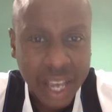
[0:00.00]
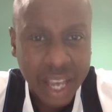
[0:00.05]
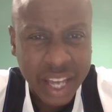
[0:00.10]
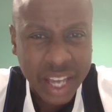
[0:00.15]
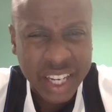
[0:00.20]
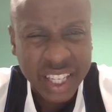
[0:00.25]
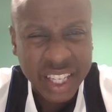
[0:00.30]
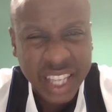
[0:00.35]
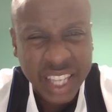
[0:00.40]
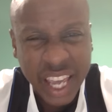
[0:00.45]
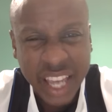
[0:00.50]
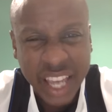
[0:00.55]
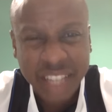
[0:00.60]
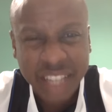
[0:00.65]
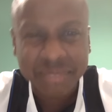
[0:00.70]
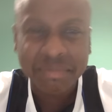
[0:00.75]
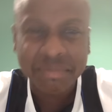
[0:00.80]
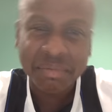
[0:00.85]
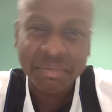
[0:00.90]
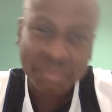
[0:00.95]
And
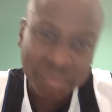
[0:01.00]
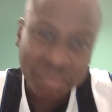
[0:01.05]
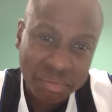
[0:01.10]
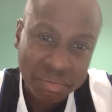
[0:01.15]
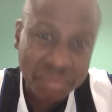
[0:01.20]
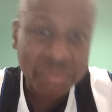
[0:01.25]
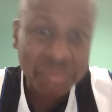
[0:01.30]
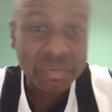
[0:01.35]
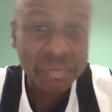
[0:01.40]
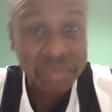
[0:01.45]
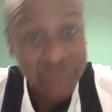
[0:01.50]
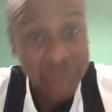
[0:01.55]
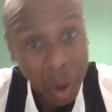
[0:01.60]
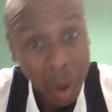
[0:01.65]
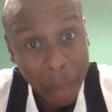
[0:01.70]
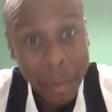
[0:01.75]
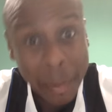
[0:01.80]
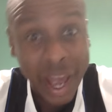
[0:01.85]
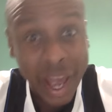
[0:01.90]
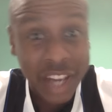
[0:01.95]
again, not
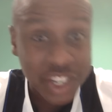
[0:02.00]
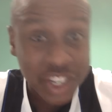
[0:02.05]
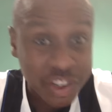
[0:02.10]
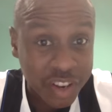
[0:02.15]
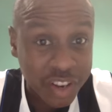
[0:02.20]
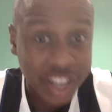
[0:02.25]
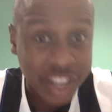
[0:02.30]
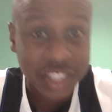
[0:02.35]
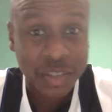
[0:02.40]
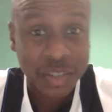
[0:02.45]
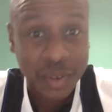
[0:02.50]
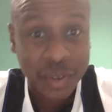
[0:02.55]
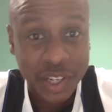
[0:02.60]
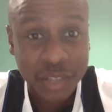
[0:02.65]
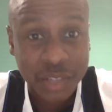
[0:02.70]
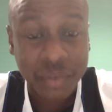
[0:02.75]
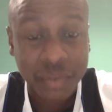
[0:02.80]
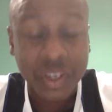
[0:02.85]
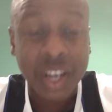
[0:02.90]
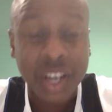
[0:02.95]
a bad strike, to be
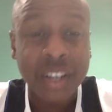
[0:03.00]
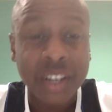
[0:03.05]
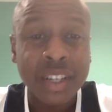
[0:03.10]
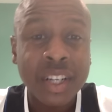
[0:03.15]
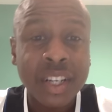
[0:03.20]
honest with you.